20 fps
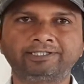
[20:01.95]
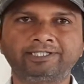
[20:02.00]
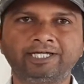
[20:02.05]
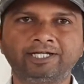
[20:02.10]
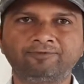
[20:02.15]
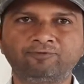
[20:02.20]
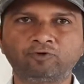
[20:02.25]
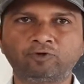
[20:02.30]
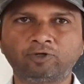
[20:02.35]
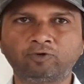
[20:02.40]

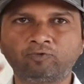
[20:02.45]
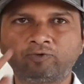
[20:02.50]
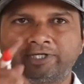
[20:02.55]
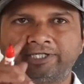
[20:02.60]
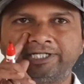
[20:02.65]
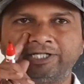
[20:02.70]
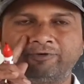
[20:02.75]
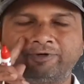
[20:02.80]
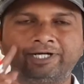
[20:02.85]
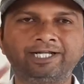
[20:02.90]
Therefore,
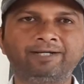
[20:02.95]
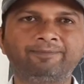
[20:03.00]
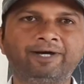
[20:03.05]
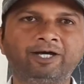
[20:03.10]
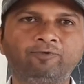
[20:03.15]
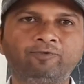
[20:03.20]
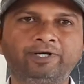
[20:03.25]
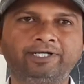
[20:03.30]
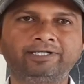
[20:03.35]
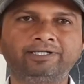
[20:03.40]
1 divided
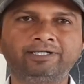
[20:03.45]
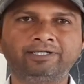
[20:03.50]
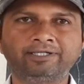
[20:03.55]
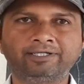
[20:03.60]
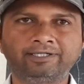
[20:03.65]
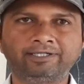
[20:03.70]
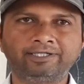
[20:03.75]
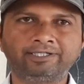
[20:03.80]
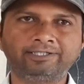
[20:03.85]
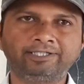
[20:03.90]
by
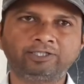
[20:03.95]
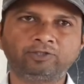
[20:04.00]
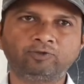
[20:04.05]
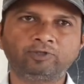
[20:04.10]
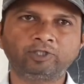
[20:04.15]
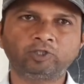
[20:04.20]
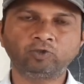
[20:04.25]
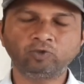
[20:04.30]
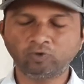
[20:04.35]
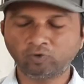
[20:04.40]
1 is
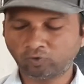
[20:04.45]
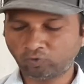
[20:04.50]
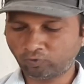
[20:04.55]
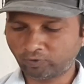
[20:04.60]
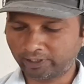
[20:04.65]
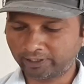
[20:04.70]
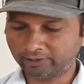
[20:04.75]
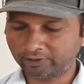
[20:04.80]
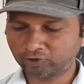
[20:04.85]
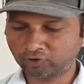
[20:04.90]
equal to
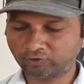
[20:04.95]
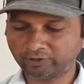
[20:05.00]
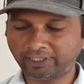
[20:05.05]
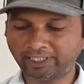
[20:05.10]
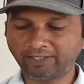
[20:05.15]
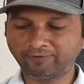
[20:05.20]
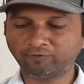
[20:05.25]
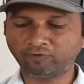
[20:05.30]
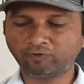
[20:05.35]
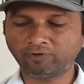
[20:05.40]
1. So
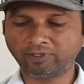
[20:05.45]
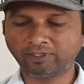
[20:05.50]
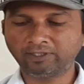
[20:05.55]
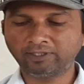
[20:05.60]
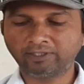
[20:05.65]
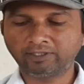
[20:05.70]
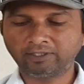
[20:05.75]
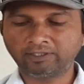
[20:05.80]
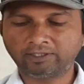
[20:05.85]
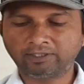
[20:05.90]
therefore,
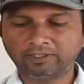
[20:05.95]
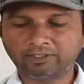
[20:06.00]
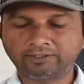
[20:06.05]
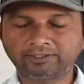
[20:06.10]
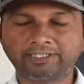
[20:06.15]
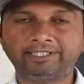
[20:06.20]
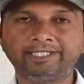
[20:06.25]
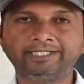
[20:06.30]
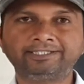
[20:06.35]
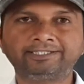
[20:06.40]

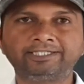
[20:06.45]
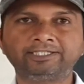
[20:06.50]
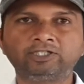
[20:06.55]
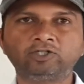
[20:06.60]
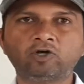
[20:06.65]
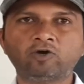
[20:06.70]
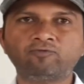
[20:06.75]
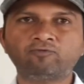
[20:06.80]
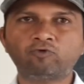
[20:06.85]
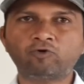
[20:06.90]
the
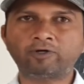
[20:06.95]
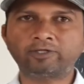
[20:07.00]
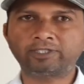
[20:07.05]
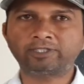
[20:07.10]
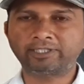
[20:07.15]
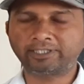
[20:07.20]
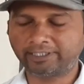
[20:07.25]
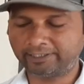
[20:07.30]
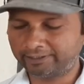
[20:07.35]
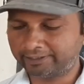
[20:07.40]
density of
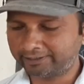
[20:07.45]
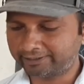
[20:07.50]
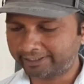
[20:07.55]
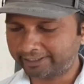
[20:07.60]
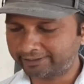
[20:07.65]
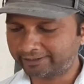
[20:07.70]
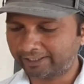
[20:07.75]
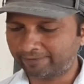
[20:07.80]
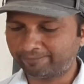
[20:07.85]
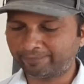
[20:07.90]
water in this
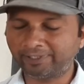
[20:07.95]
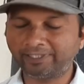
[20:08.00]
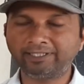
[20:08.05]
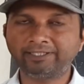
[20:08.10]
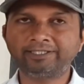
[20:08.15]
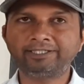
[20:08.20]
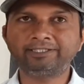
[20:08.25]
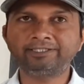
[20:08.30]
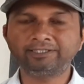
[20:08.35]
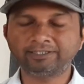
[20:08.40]

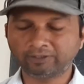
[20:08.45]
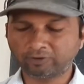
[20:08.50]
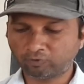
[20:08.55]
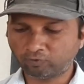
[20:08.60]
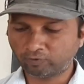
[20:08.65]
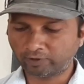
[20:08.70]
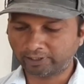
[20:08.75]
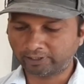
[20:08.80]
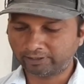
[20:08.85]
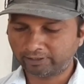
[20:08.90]
example is
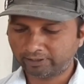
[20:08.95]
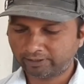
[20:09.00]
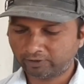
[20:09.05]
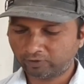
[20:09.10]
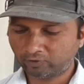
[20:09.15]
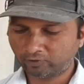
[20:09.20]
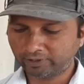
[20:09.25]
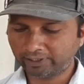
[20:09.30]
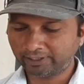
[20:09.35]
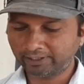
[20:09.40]
1.
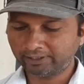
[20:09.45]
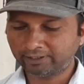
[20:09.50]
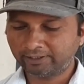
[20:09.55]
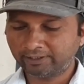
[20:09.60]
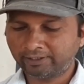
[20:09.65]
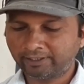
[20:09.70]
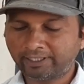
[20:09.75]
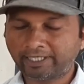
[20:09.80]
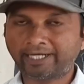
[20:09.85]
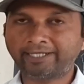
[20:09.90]

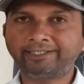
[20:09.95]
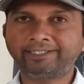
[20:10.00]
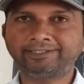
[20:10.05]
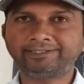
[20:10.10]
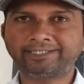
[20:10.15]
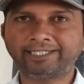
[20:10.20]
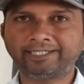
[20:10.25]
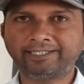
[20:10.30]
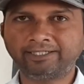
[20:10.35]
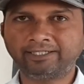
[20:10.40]
Okay,
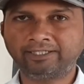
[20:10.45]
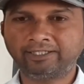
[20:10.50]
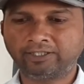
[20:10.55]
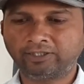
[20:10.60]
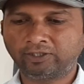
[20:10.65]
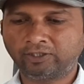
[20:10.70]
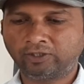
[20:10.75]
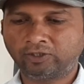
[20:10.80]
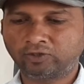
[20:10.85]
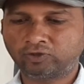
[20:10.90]

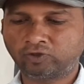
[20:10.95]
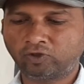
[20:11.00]
understand?